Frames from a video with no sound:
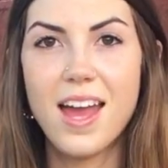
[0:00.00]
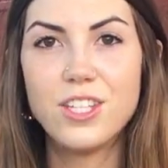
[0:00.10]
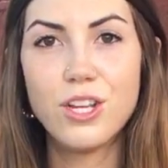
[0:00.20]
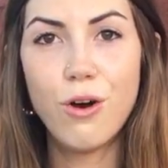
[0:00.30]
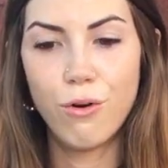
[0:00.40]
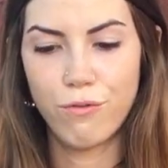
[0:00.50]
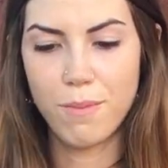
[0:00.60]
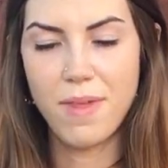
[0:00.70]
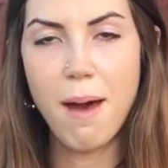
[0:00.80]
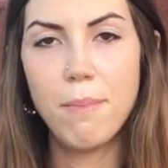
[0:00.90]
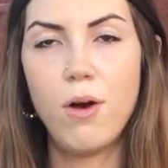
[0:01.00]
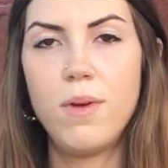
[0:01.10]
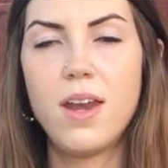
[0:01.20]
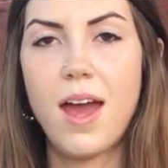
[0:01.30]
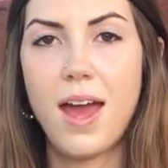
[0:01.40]
And so from that
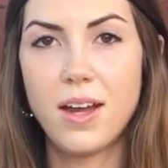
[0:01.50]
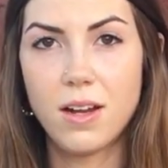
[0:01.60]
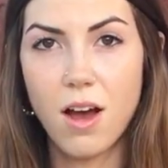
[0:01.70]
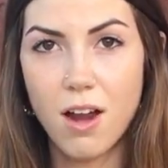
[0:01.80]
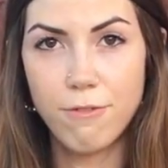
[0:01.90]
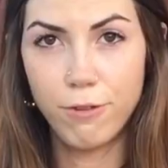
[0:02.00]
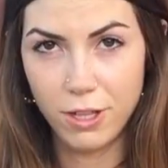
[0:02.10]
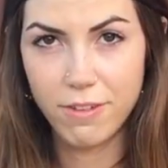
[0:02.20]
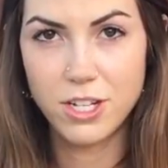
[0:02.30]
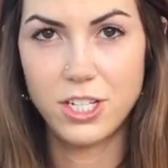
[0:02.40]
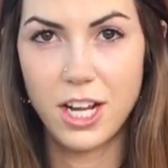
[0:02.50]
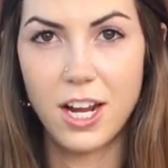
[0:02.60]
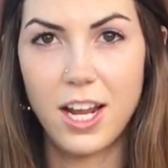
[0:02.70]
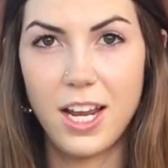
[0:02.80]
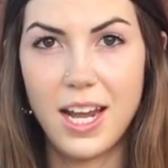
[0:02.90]
moment, I had gone fully
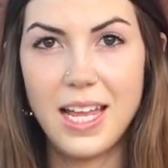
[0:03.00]
vegetarian,